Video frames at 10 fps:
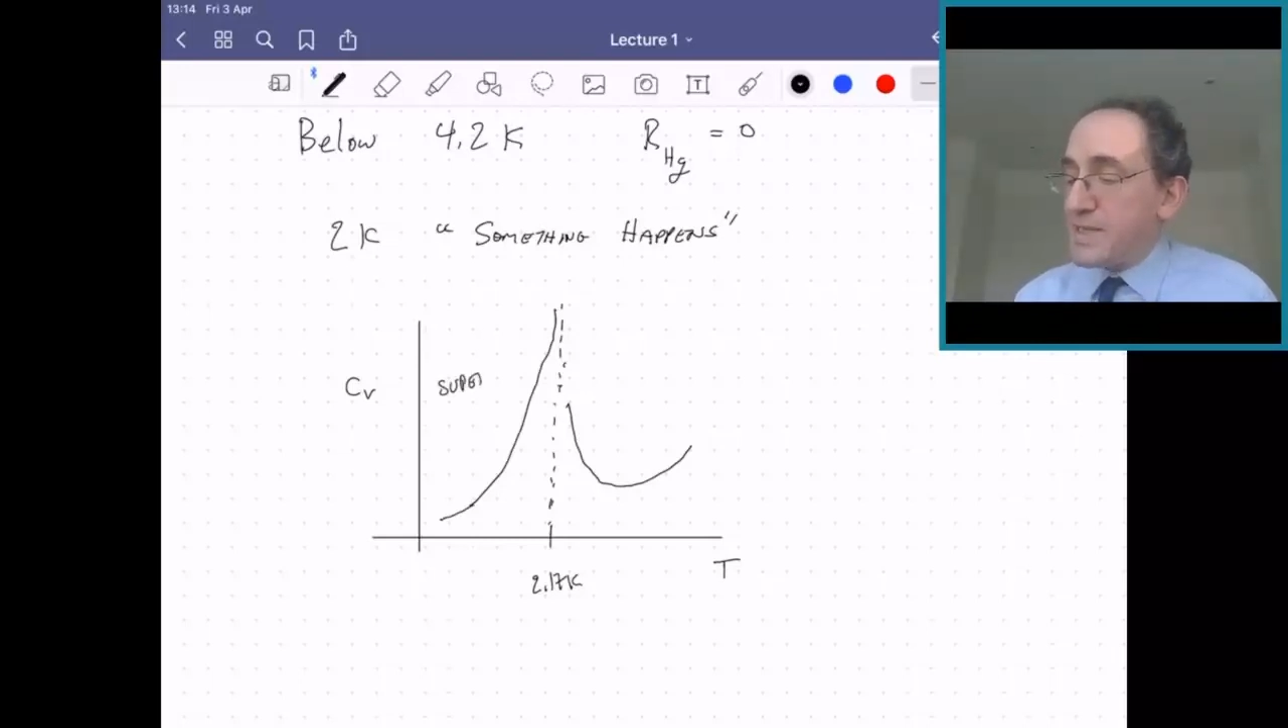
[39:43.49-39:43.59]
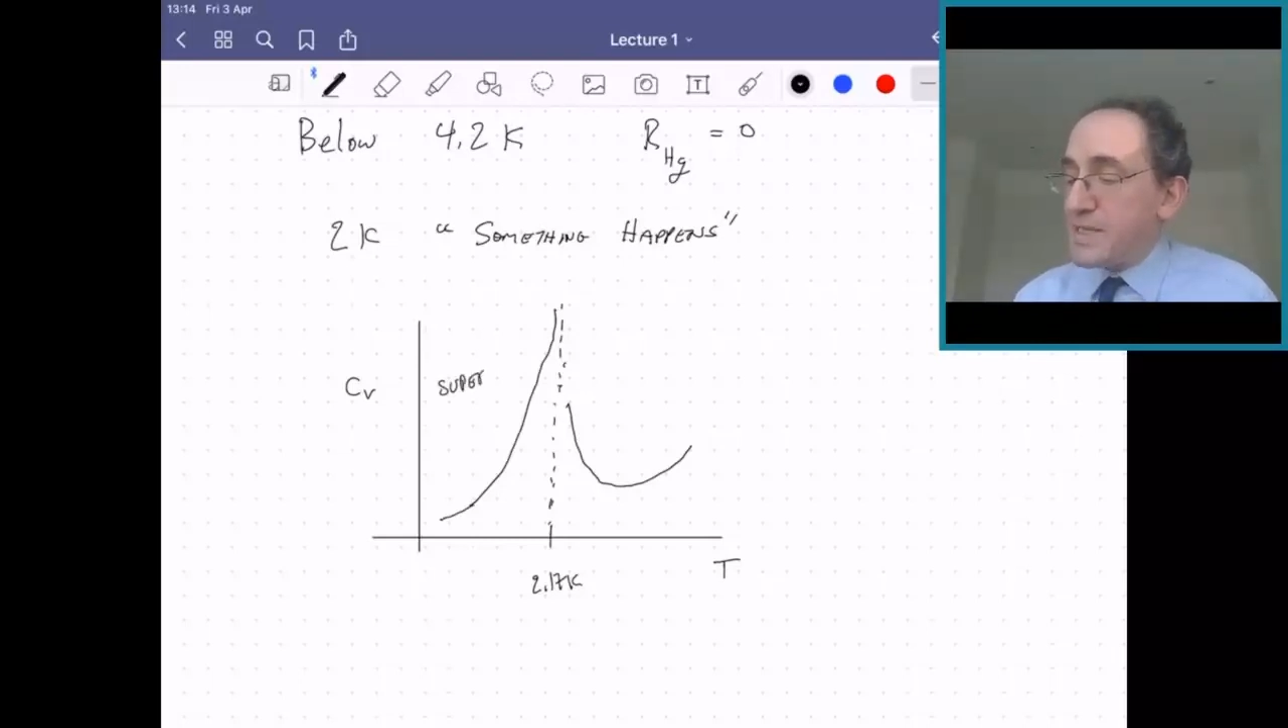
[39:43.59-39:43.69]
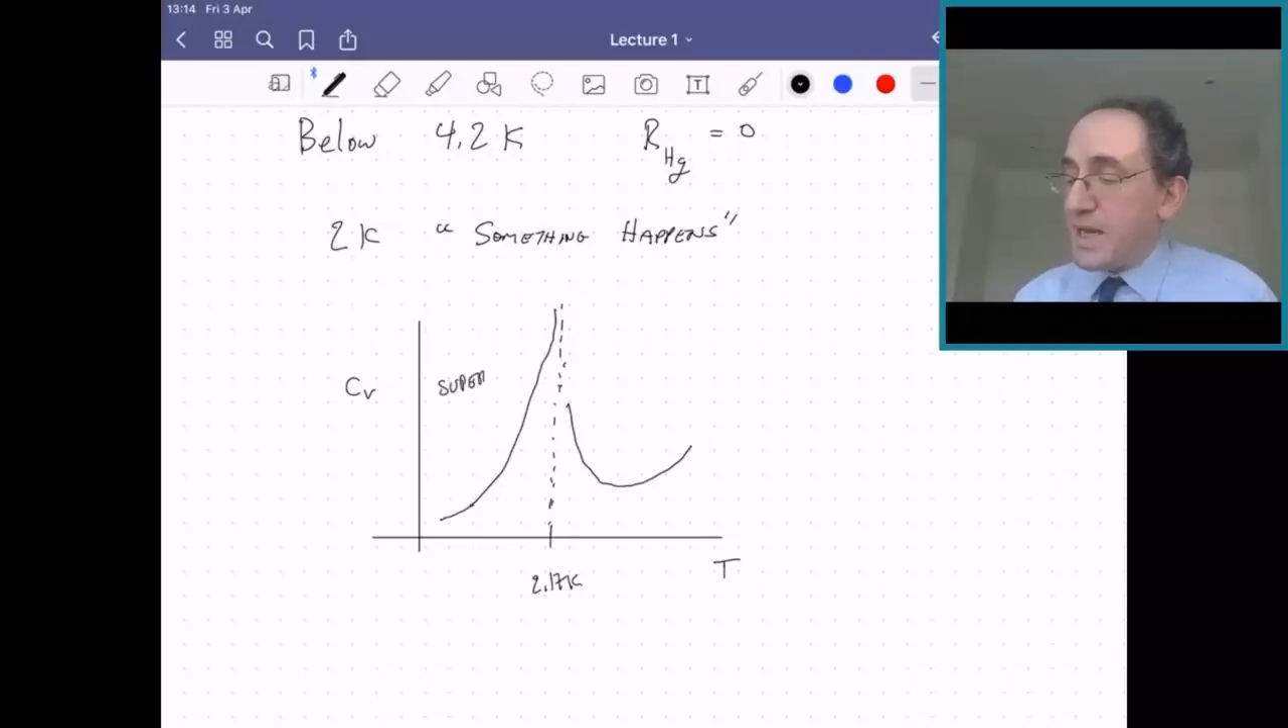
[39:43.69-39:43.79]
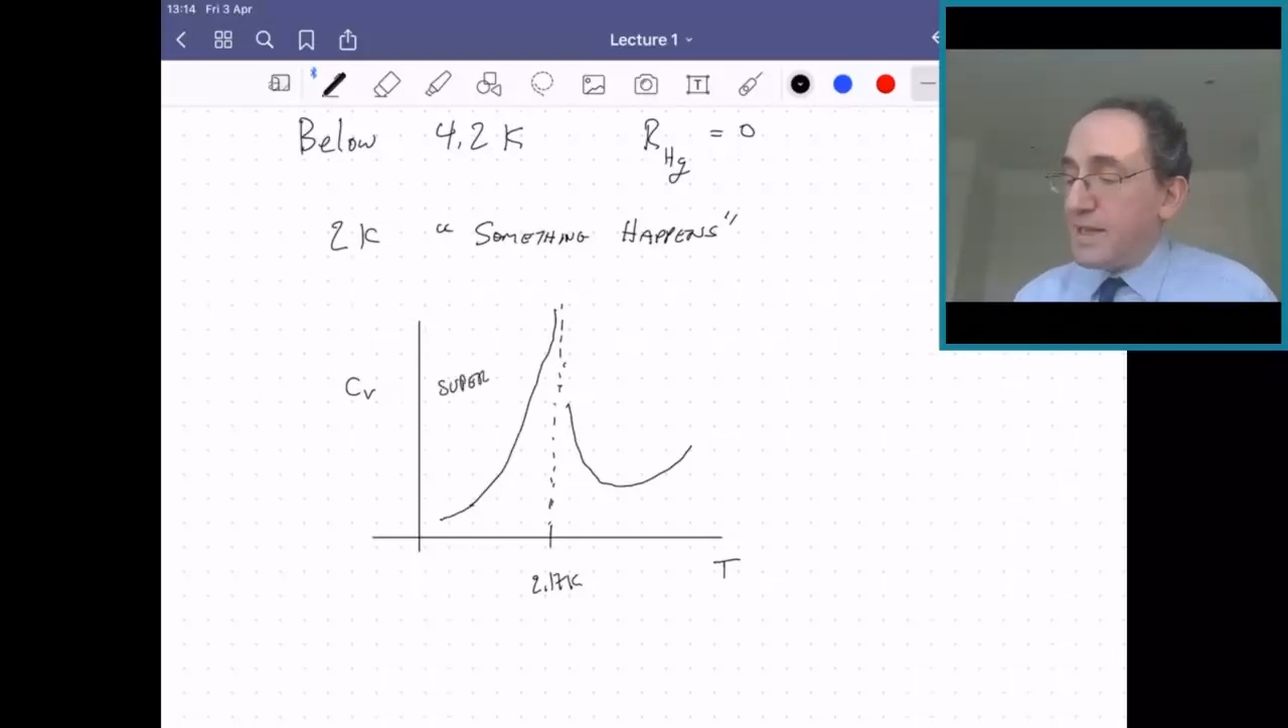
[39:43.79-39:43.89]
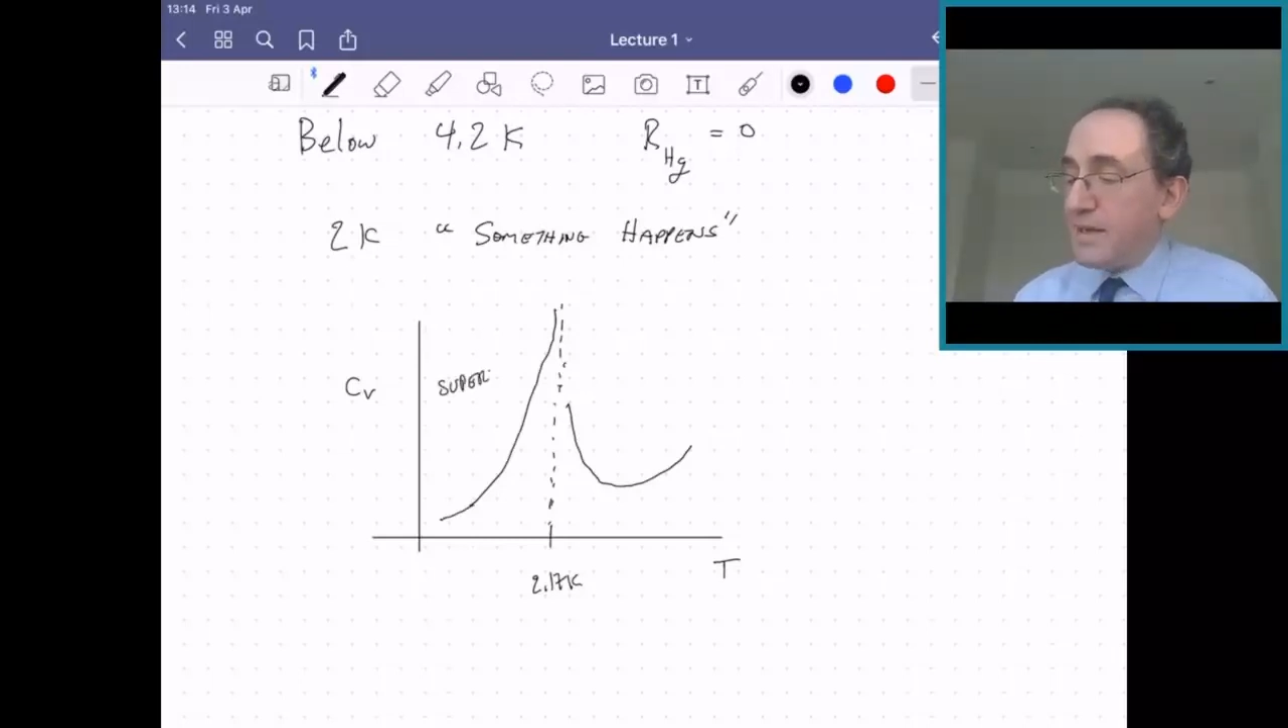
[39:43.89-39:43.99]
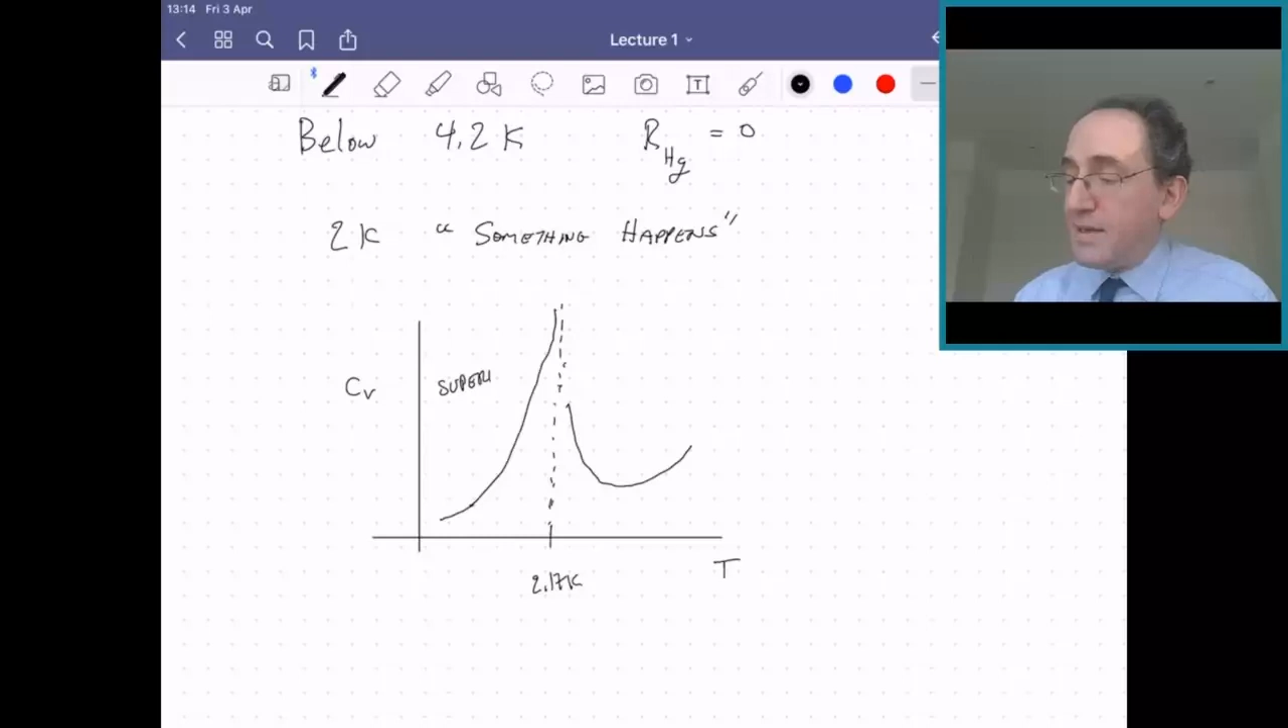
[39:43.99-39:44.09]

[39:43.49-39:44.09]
side.